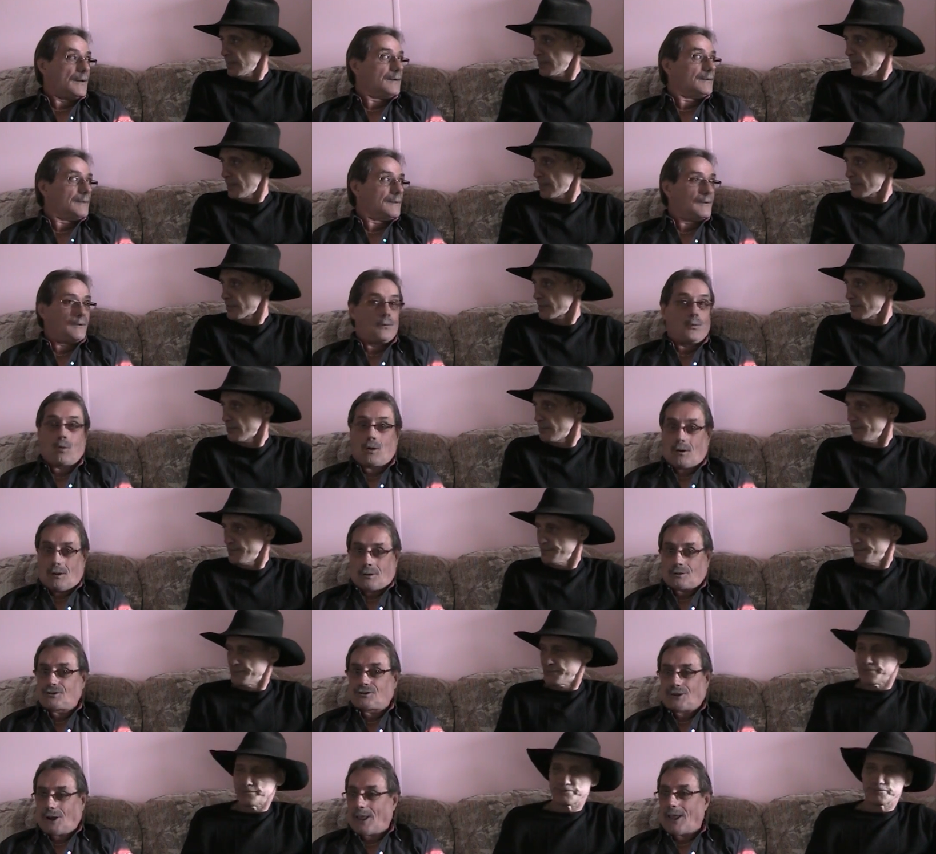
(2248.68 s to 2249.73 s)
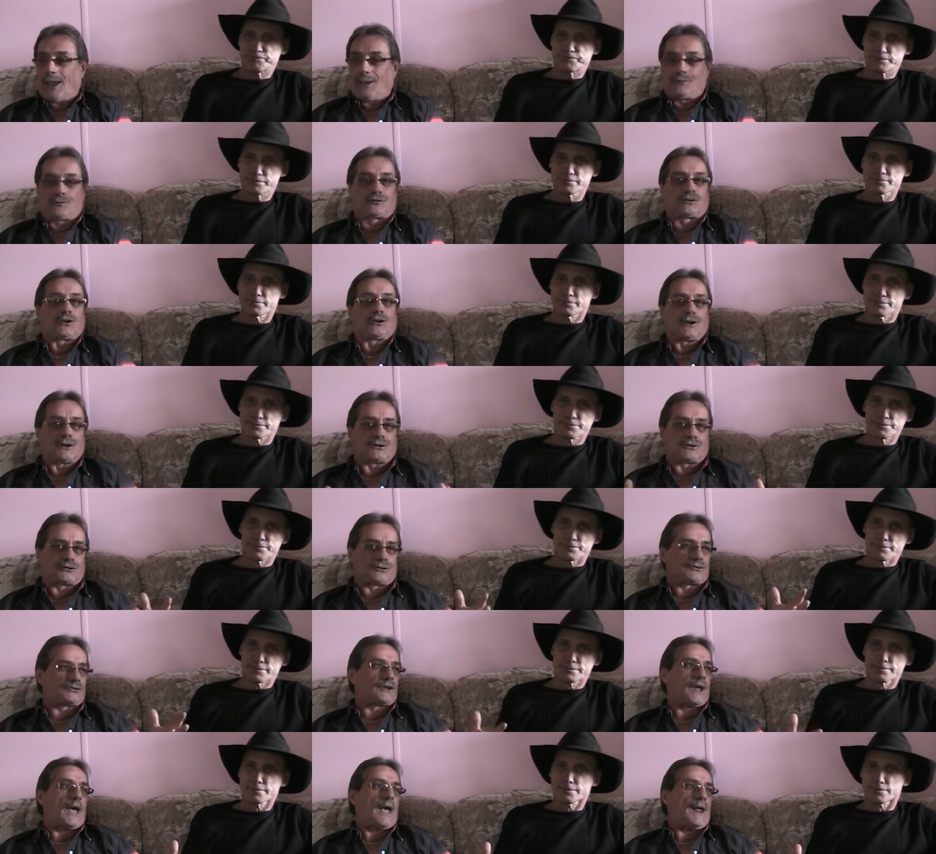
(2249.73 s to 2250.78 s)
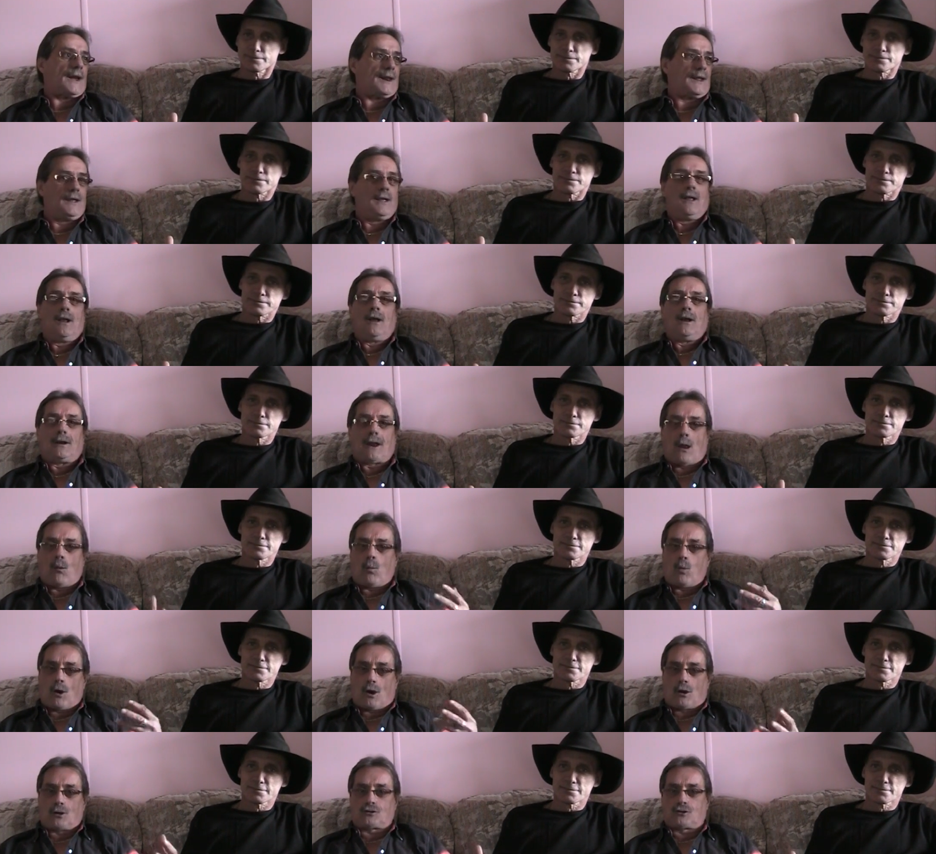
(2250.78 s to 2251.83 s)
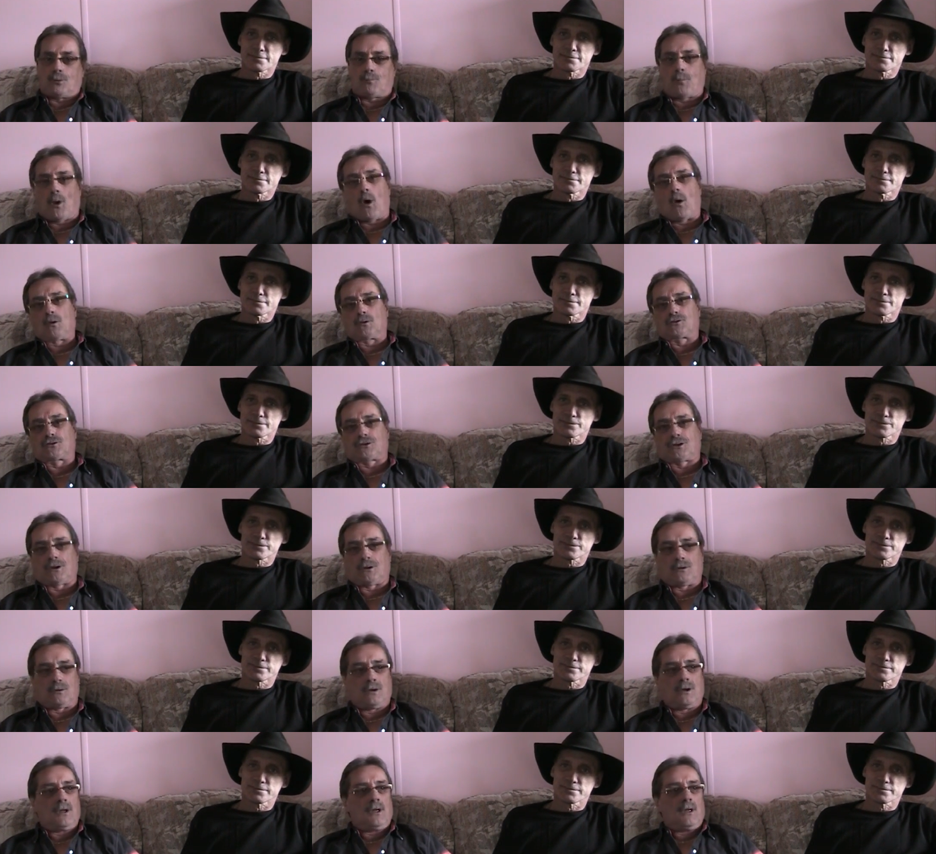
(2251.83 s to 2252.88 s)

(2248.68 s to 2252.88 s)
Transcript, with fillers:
Speaker 1: Yes. We're slaves to this society that we're supposed to